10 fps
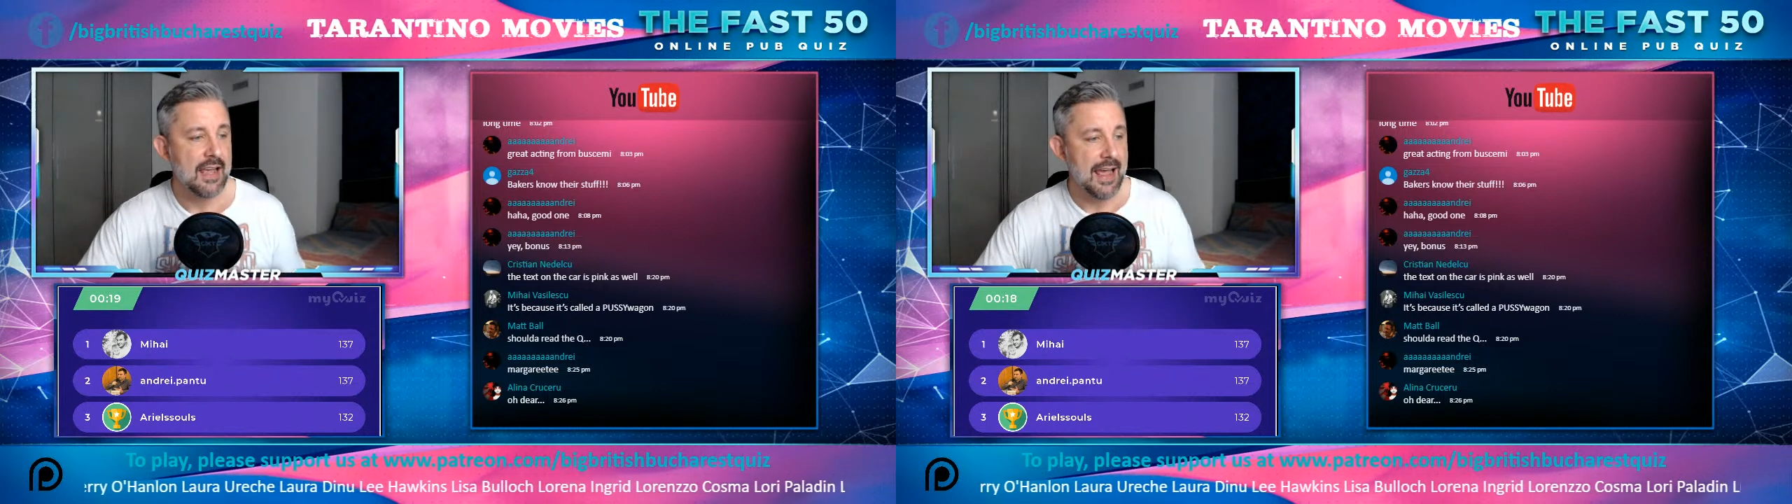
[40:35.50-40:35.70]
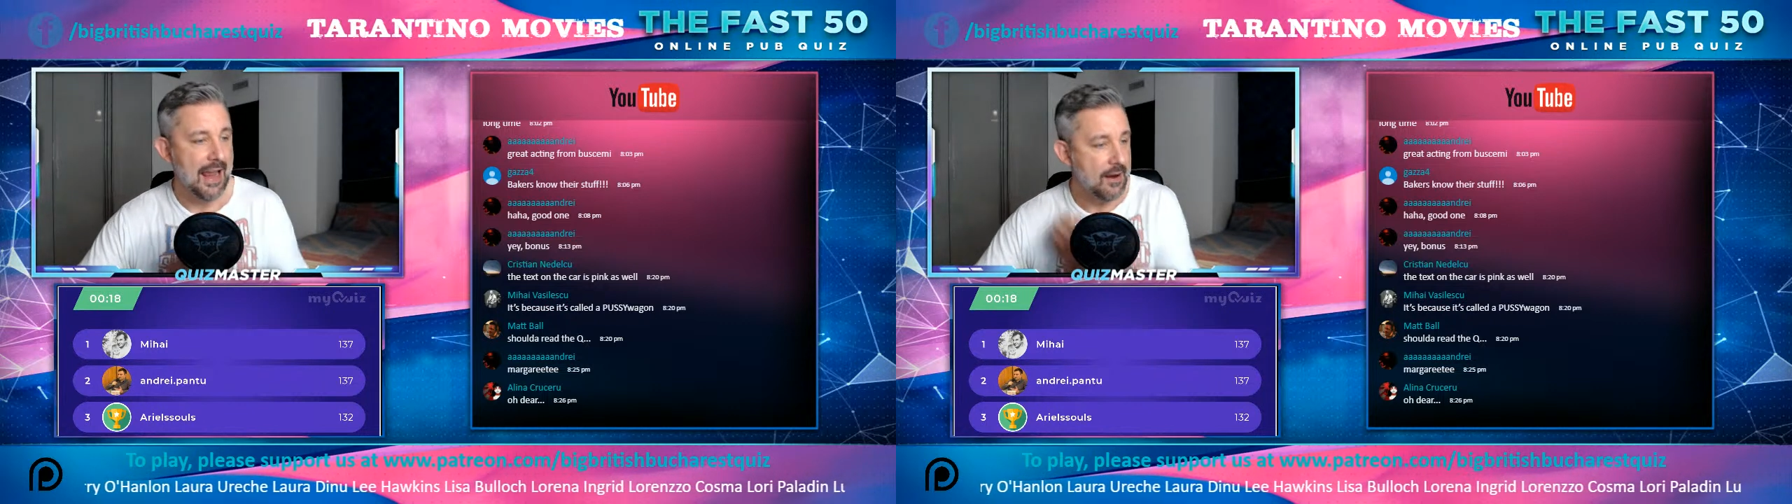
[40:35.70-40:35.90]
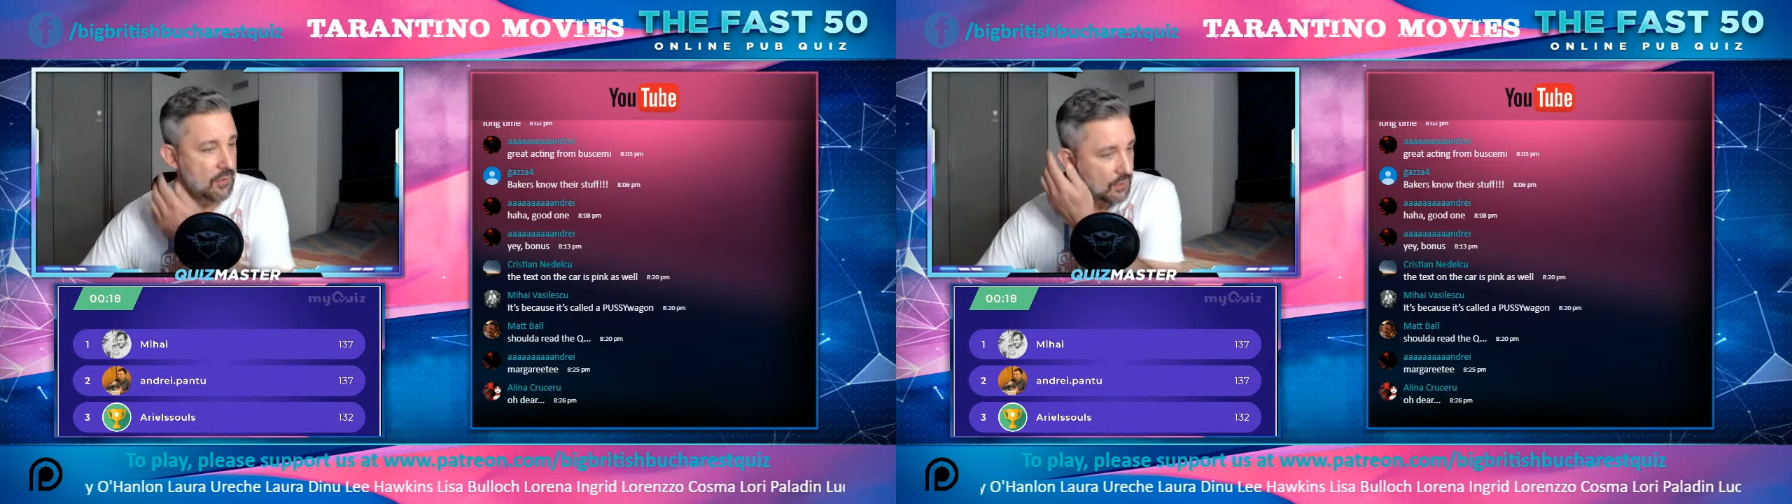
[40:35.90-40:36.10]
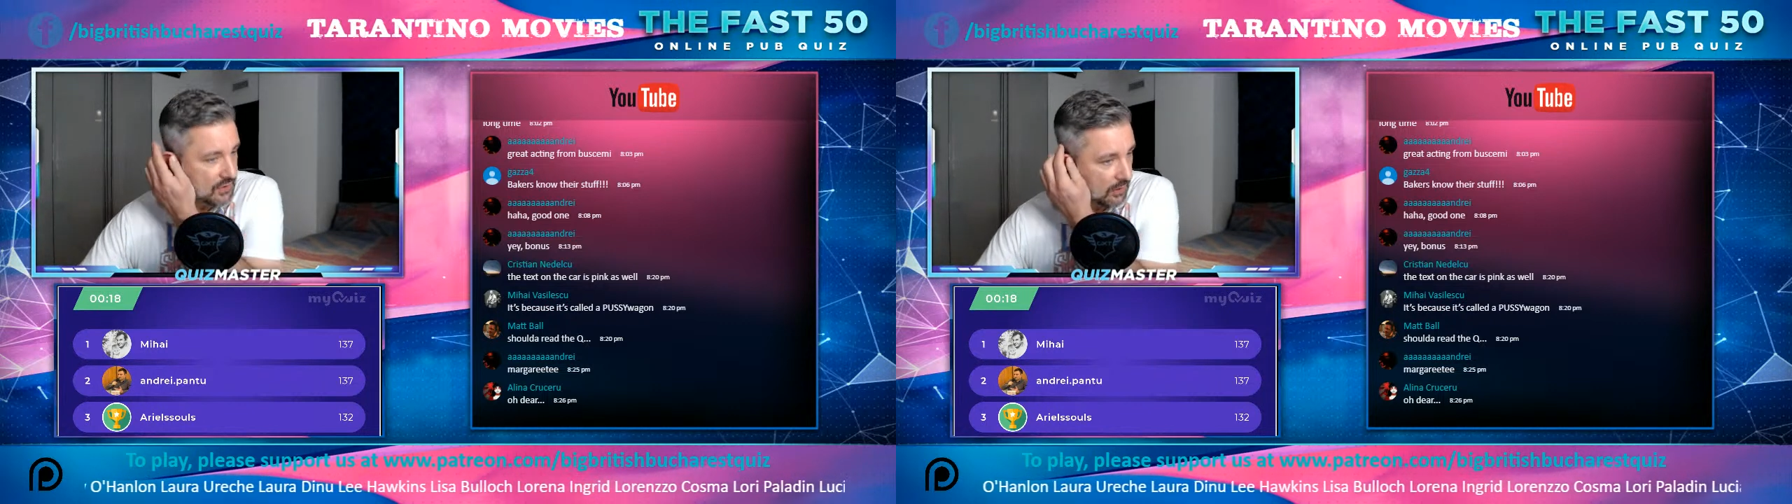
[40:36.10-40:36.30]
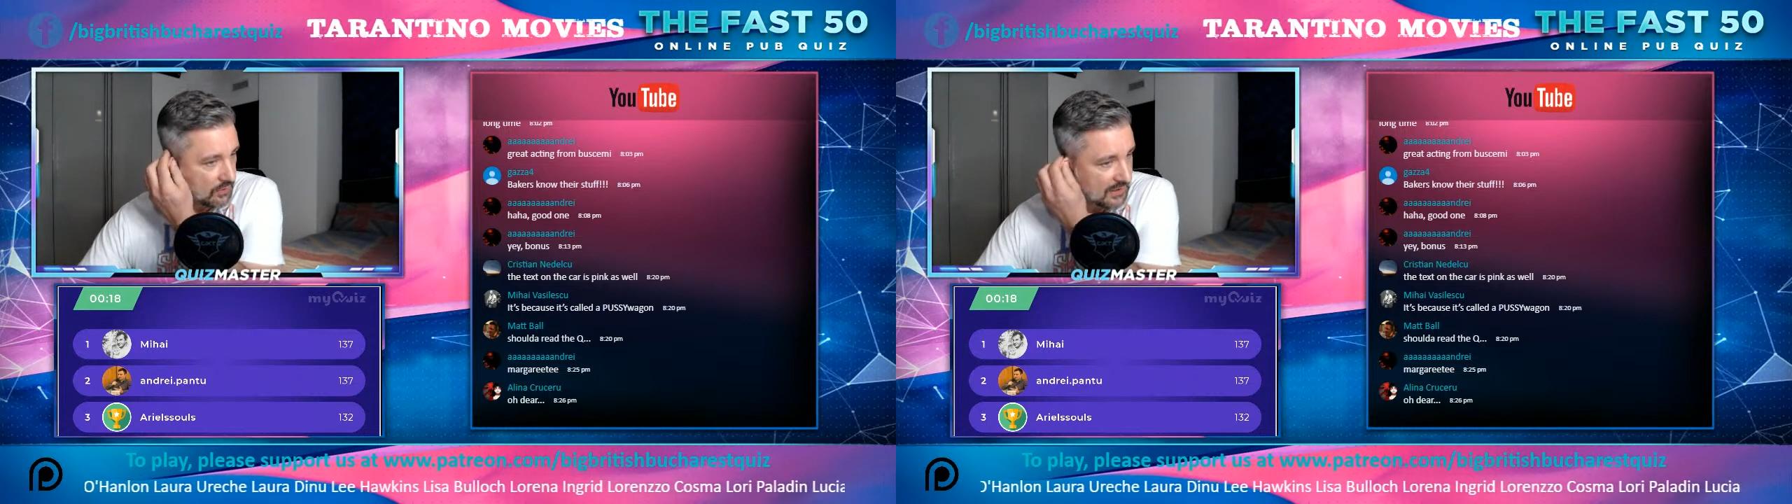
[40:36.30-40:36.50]
Aerial
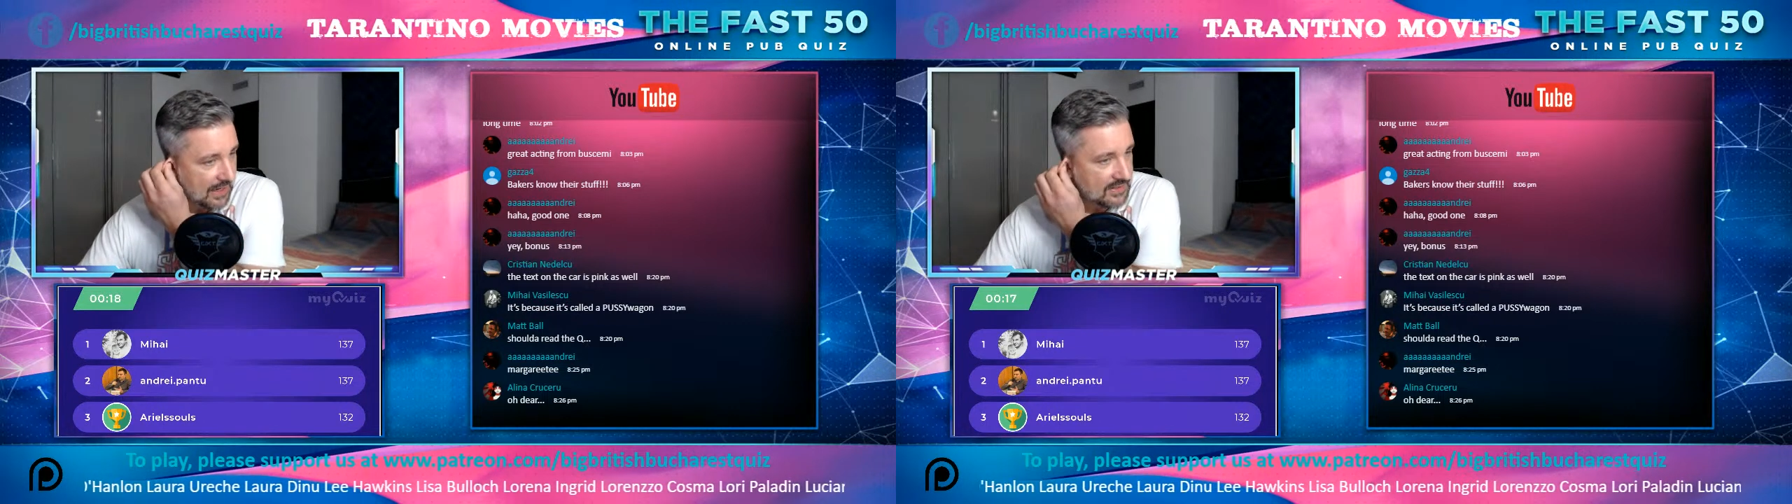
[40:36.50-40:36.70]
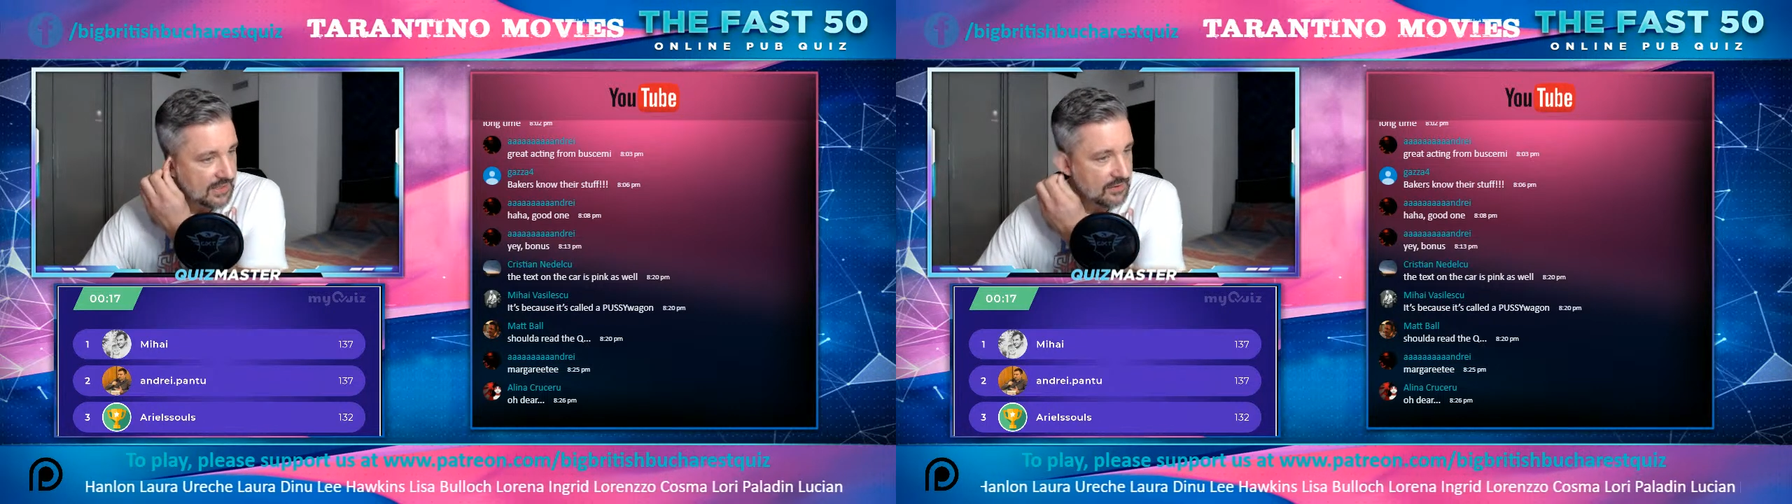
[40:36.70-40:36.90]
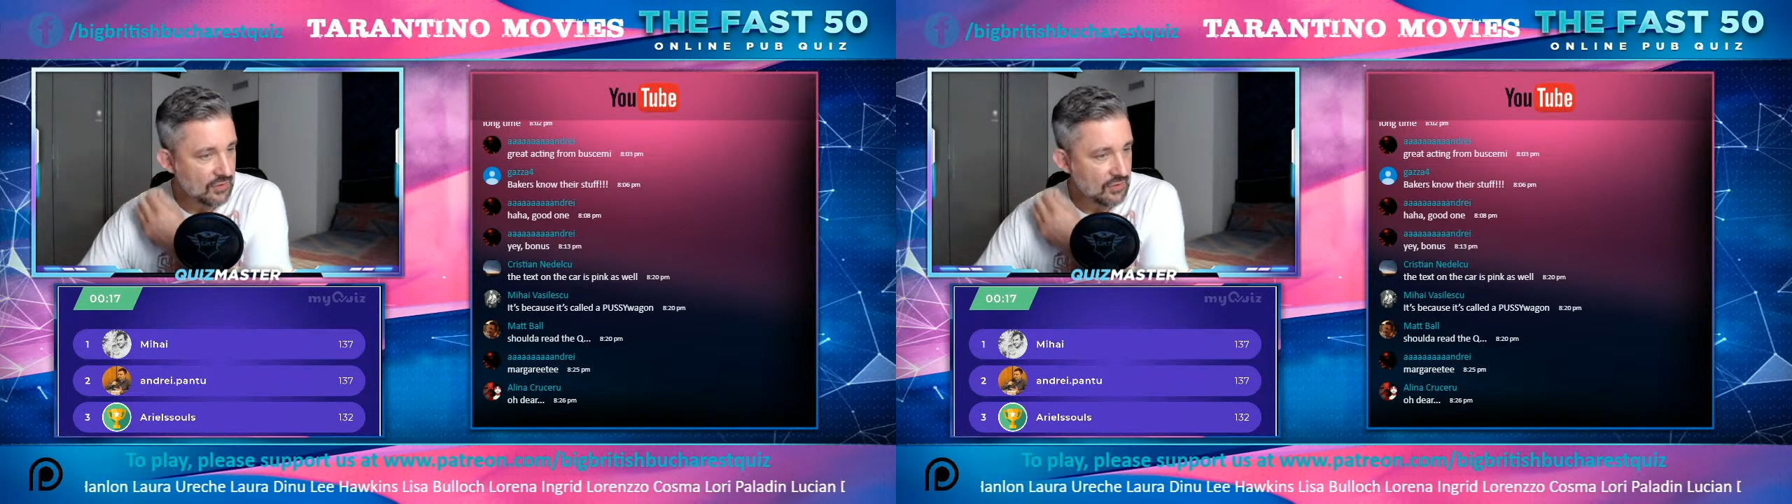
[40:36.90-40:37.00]
Souls gets it.